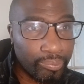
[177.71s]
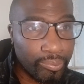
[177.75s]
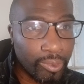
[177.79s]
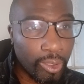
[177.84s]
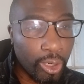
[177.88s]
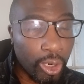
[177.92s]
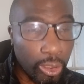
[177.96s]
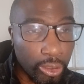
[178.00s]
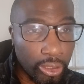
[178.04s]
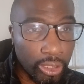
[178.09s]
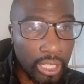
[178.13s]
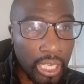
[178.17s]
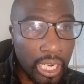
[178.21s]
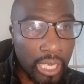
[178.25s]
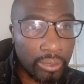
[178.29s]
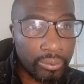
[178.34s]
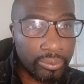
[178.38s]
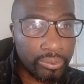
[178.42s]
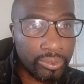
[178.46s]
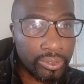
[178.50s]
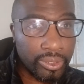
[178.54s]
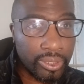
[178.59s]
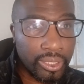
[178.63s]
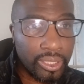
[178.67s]
on
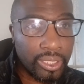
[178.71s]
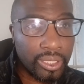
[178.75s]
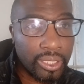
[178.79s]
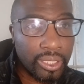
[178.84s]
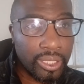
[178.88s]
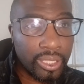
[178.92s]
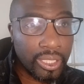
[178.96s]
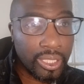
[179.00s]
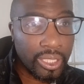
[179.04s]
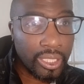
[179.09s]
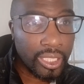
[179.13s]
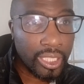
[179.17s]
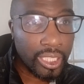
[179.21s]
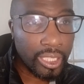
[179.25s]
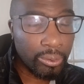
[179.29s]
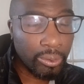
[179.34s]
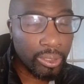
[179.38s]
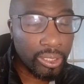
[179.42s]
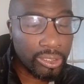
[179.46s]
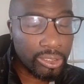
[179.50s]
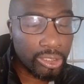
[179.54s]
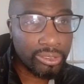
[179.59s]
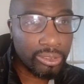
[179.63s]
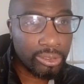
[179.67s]
loan. He
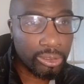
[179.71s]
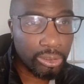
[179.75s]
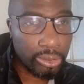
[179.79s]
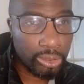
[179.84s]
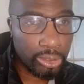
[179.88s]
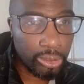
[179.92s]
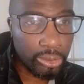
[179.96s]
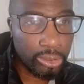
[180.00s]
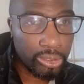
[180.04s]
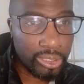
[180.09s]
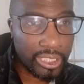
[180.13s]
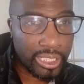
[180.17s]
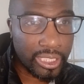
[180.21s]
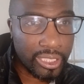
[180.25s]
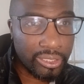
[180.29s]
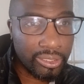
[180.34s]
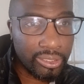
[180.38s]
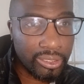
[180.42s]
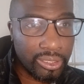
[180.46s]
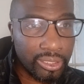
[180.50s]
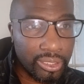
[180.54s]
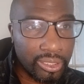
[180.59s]
wanted Dragusin,